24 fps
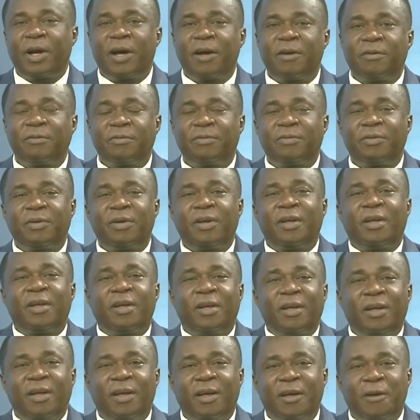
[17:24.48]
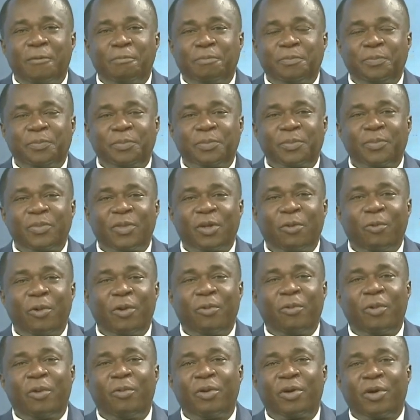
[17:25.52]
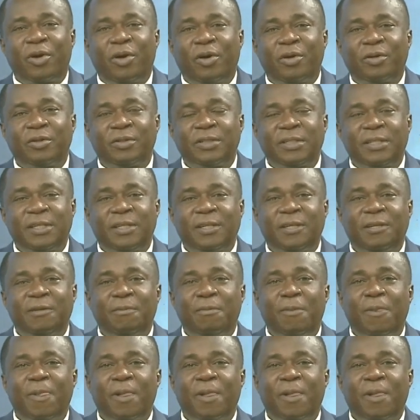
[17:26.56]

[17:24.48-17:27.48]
have what we call the